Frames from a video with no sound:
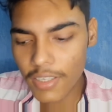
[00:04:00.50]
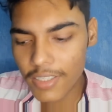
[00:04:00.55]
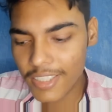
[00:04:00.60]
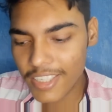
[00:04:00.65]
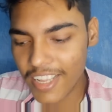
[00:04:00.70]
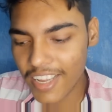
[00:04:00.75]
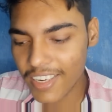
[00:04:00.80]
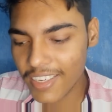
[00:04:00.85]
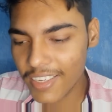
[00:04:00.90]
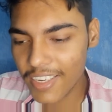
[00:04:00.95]

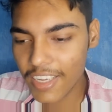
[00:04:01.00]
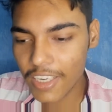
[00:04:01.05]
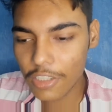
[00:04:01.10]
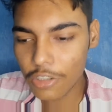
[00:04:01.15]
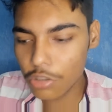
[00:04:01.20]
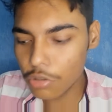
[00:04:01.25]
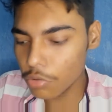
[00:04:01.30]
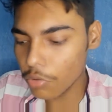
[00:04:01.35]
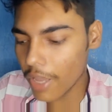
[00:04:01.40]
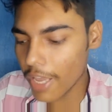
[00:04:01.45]
technique
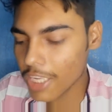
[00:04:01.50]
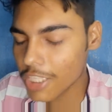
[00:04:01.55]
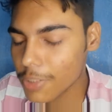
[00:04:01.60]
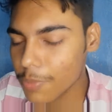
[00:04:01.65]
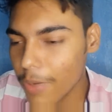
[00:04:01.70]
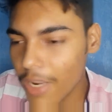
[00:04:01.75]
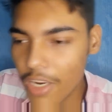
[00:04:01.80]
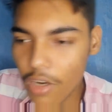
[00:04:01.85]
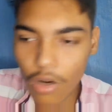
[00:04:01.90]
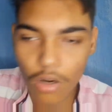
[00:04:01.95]
to
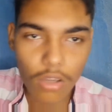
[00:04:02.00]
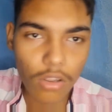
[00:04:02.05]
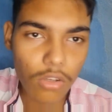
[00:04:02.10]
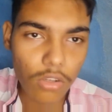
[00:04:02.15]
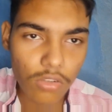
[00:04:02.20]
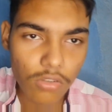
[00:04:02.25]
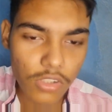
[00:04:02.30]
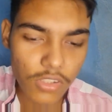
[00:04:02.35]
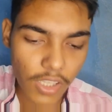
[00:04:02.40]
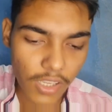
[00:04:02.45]
explain all
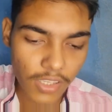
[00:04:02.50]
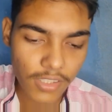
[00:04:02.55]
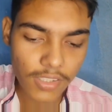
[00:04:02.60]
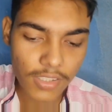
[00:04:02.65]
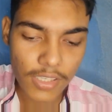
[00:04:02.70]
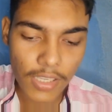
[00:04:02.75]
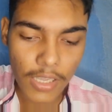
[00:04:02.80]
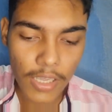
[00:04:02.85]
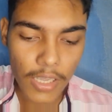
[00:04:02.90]
those things,